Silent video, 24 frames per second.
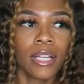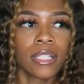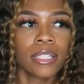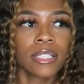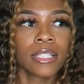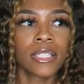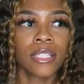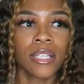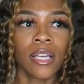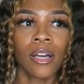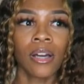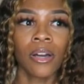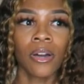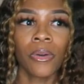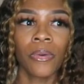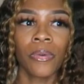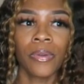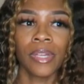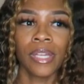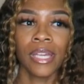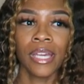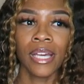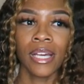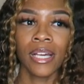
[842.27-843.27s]
So
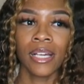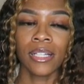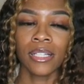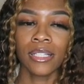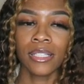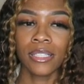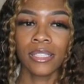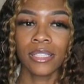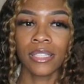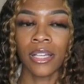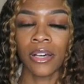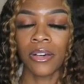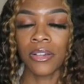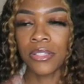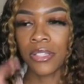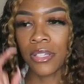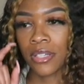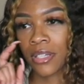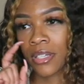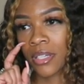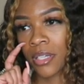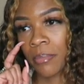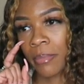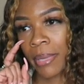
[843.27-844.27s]
yeah, those
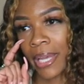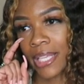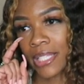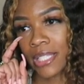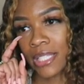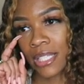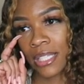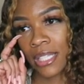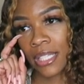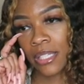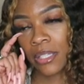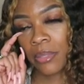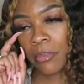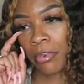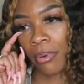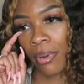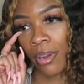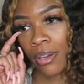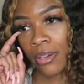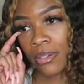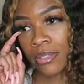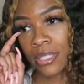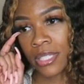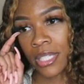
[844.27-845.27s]
are basically the
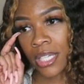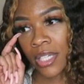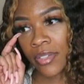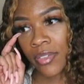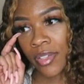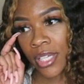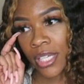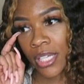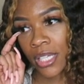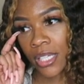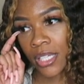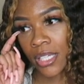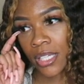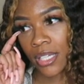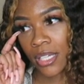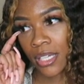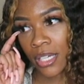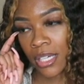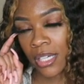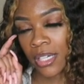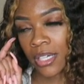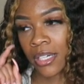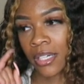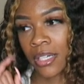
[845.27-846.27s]
pros of it.
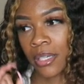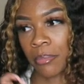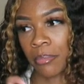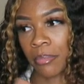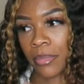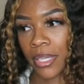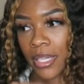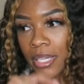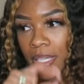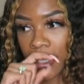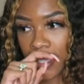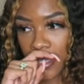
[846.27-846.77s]
The